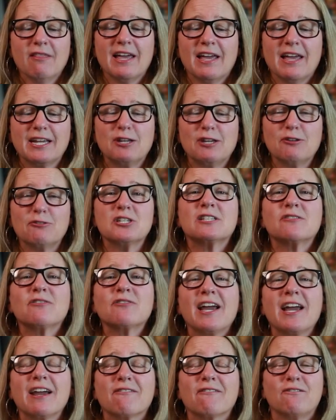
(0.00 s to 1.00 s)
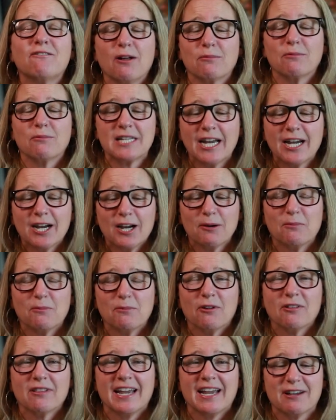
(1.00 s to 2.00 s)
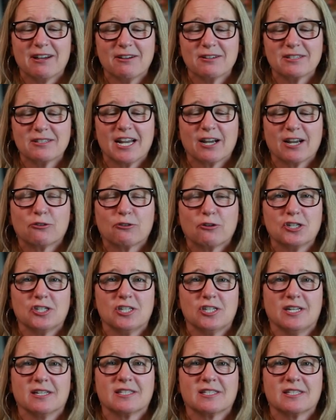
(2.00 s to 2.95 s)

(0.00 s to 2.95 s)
Like you just like felt terrible. Like it was like crushing.